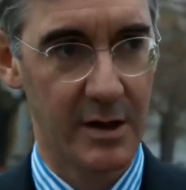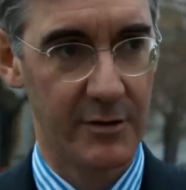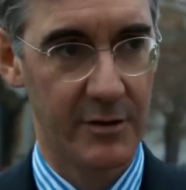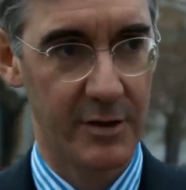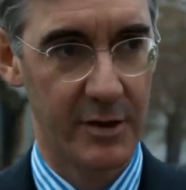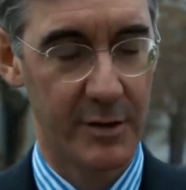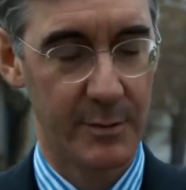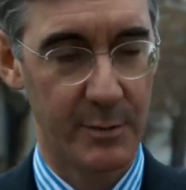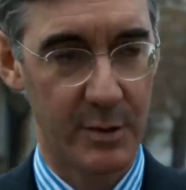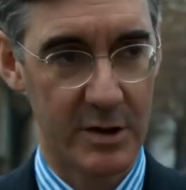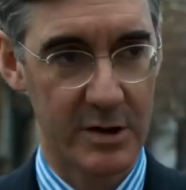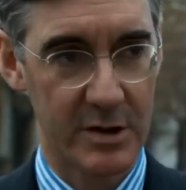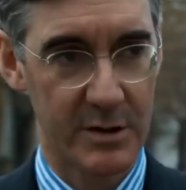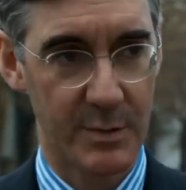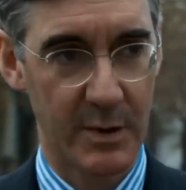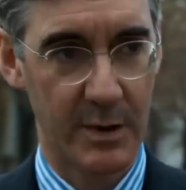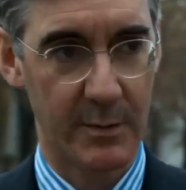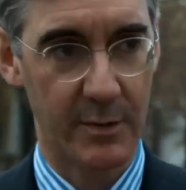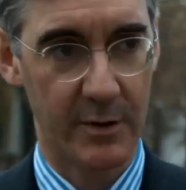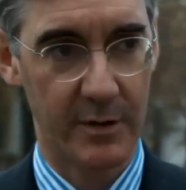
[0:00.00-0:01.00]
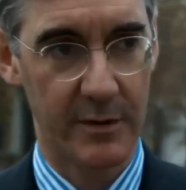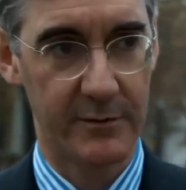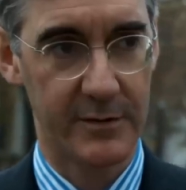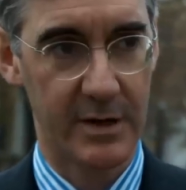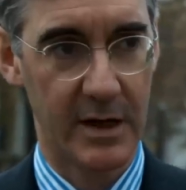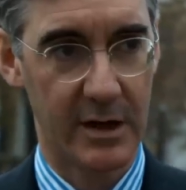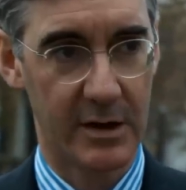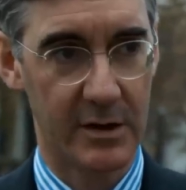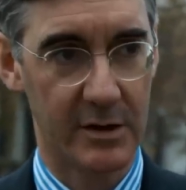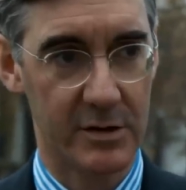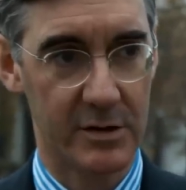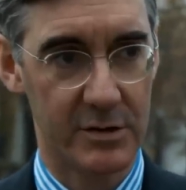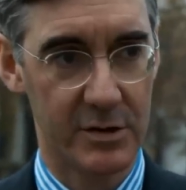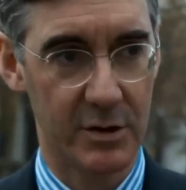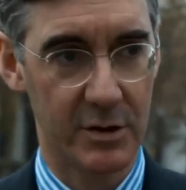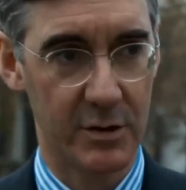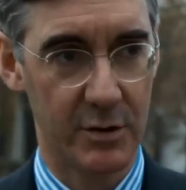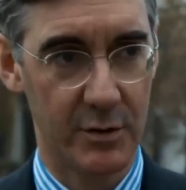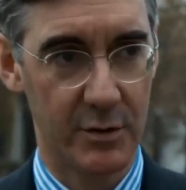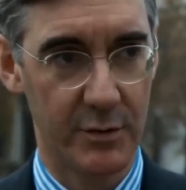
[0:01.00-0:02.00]
that the British people have taken
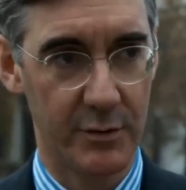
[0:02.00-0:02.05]
to